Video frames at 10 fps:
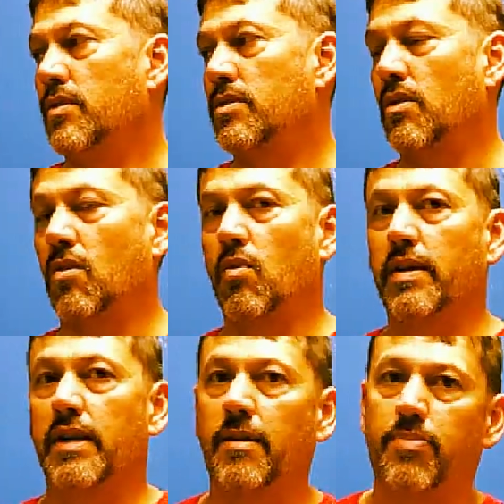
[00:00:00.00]
So
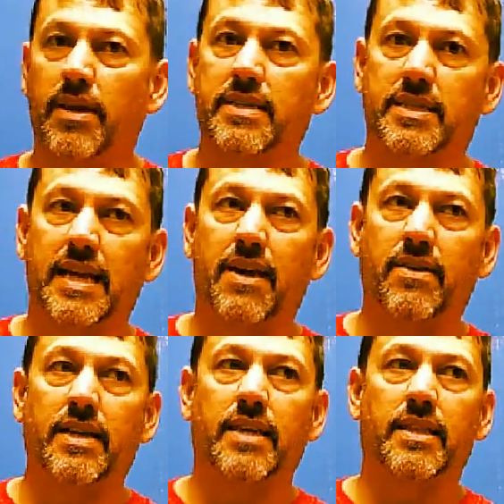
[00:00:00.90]
when he plays down
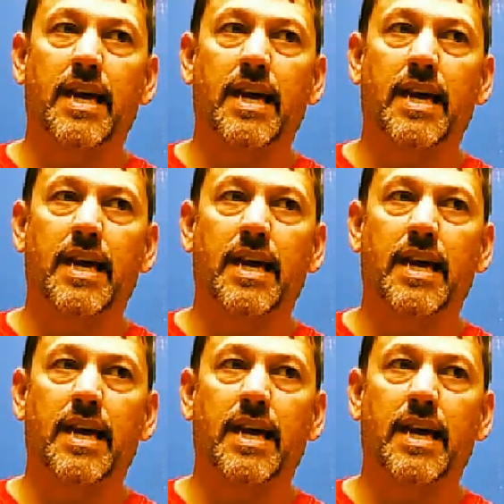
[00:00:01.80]
and in,